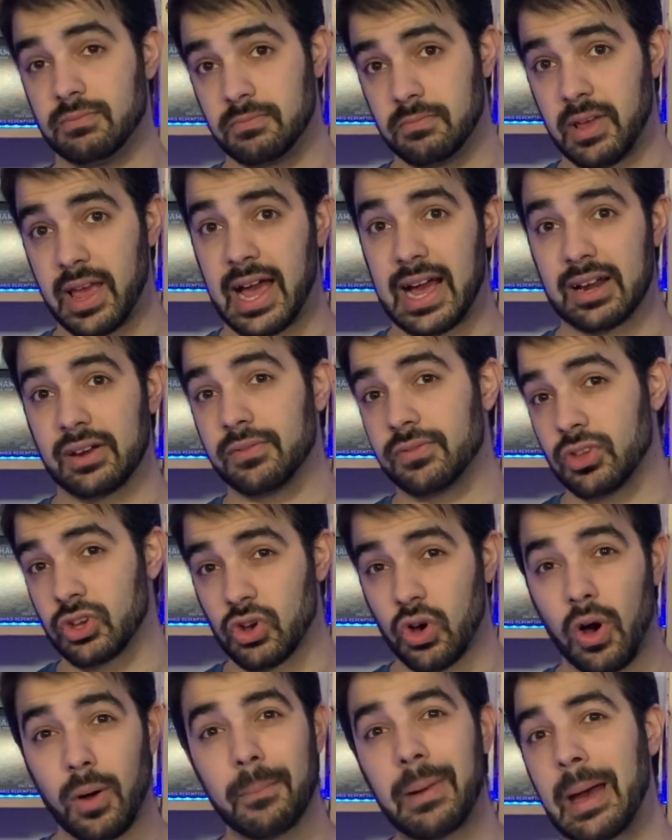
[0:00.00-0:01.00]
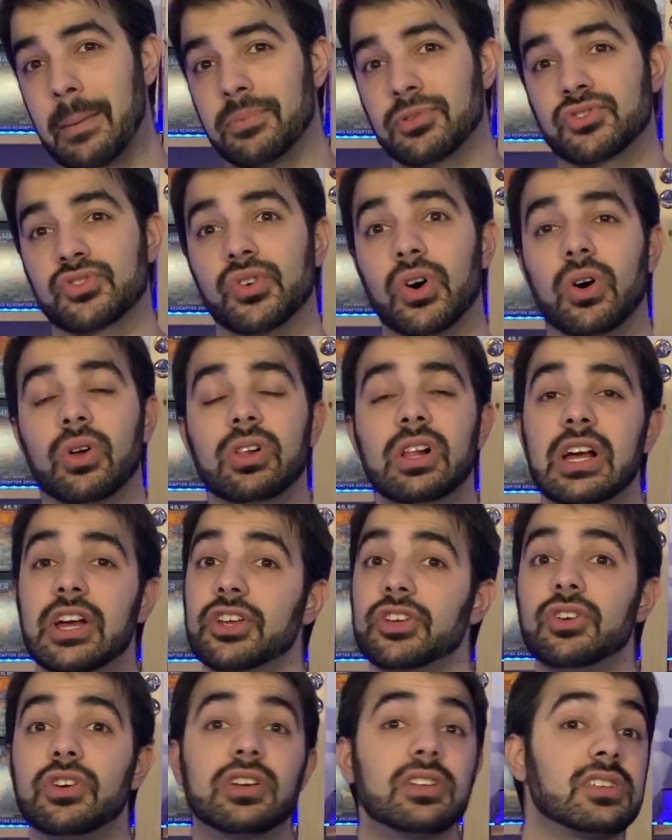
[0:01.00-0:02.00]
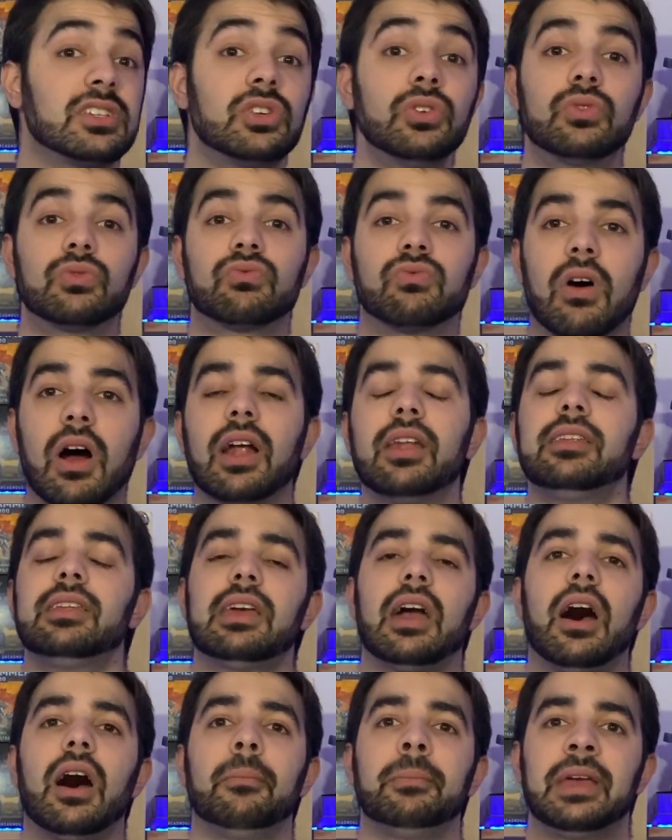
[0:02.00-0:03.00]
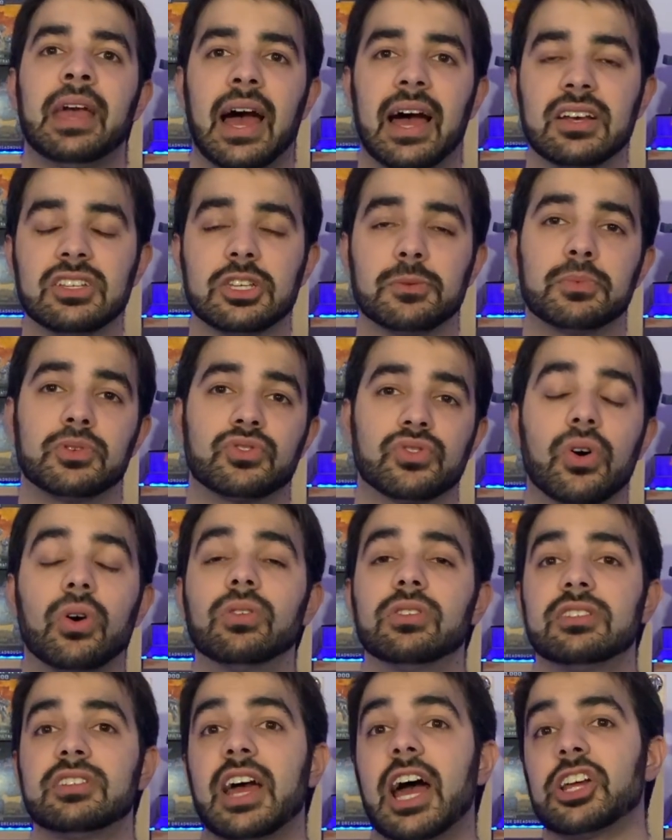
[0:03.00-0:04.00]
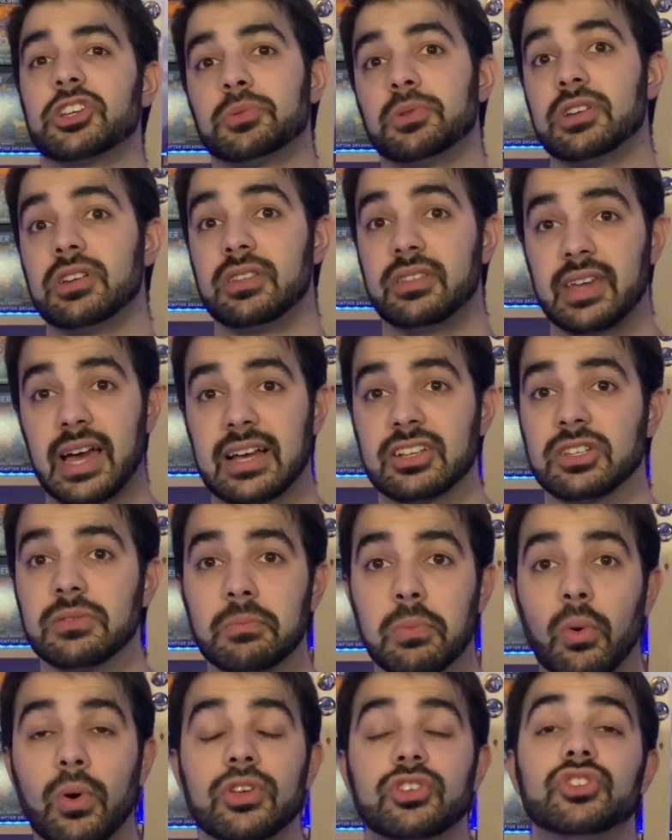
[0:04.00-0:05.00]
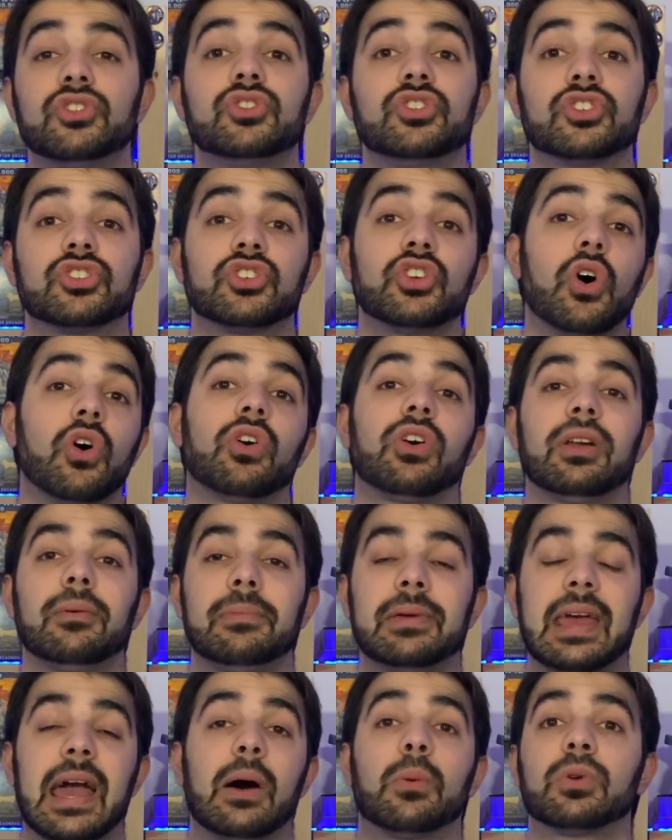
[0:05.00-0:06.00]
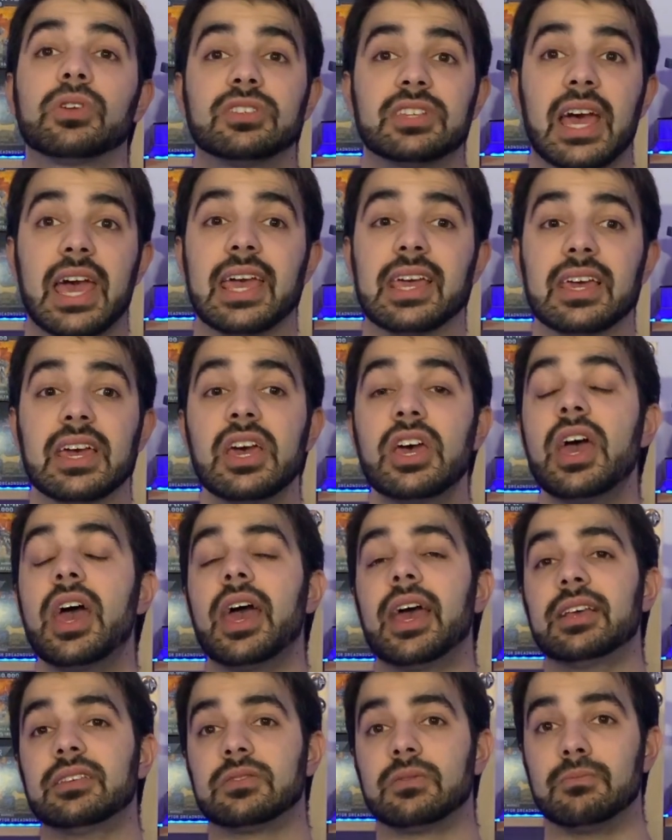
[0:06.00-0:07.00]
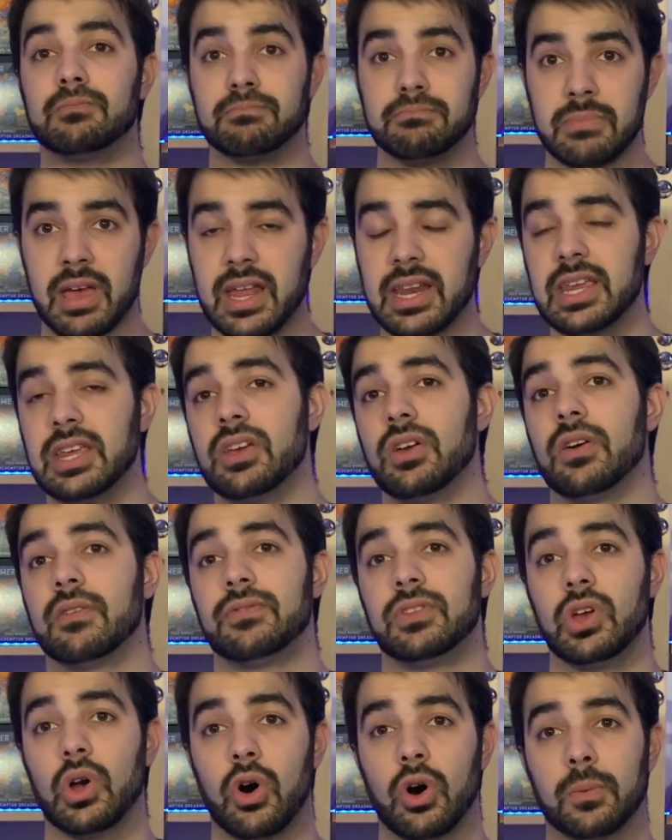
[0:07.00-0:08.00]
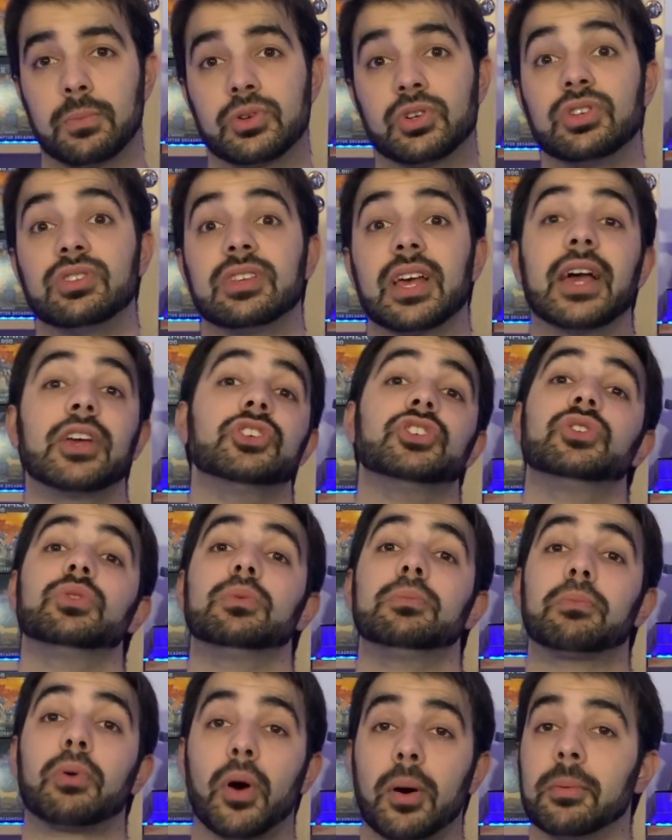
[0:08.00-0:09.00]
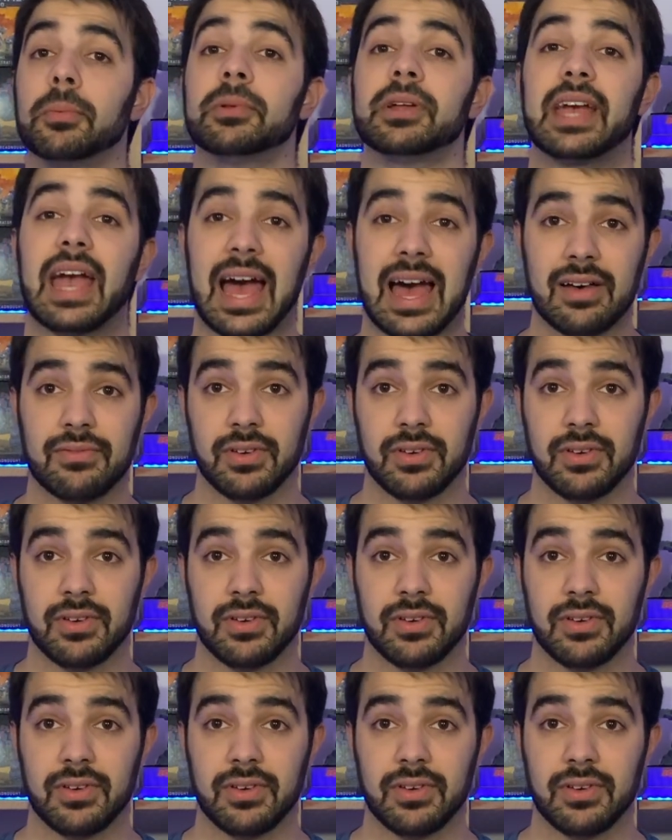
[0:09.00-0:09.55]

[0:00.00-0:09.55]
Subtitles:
out of the combat patrol, you can still run the army as a patrol detachment at 1,000 points. You're just not going to be able to take as many of the options as you would probably have